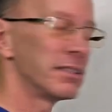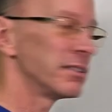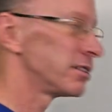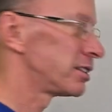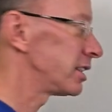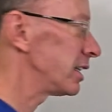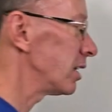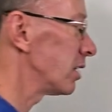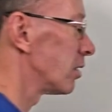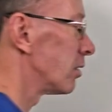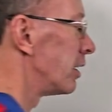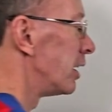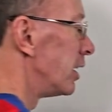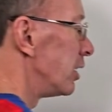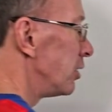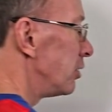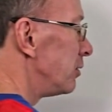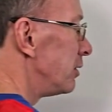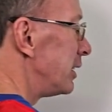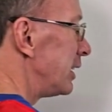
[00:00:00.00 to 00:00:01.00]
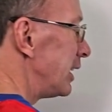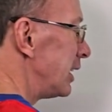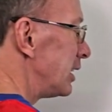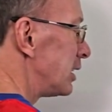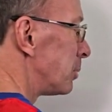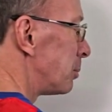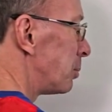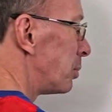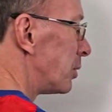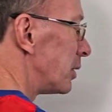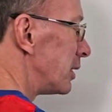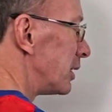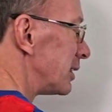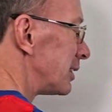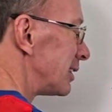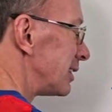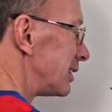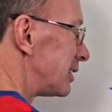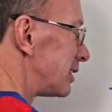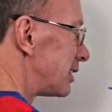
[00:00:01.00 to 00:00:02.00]
0. You need to put
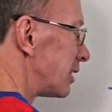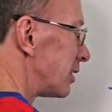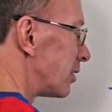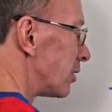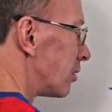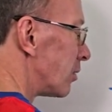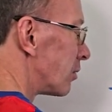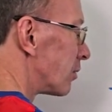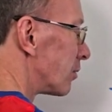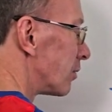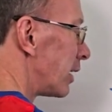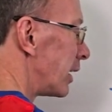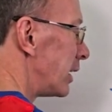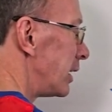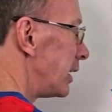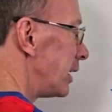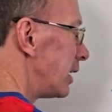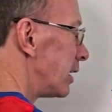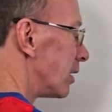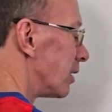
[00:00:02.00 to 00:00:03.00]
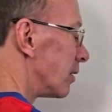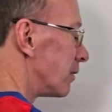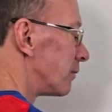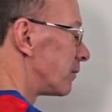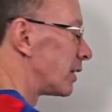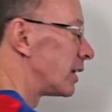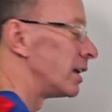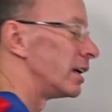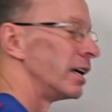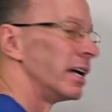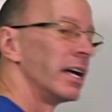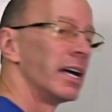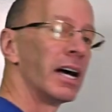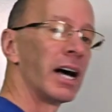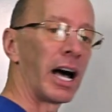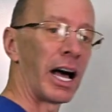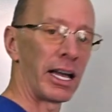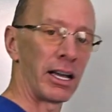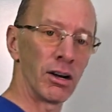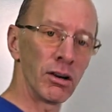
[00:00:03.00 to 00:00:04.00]
0 right here.
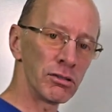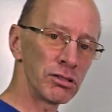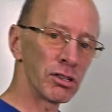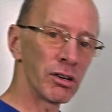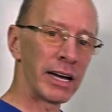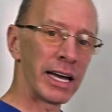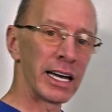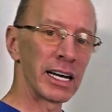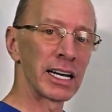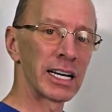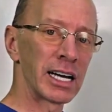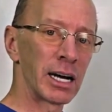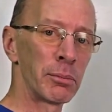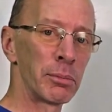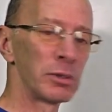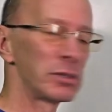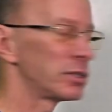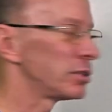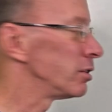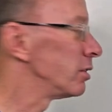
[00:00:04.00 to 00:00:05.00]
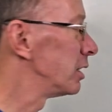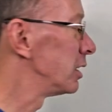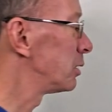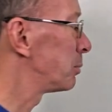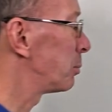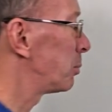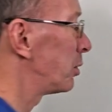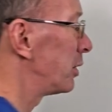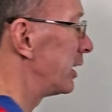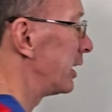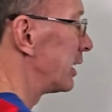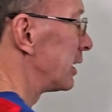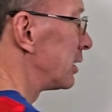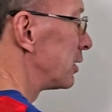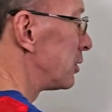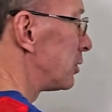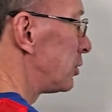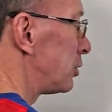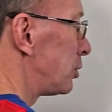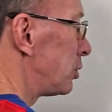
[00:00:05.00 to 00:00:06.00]
I also had a couple students put
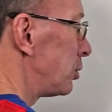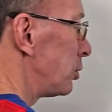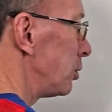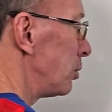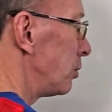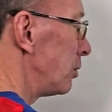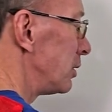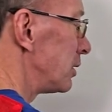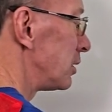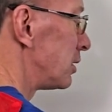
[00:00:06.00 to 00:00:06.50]
in 2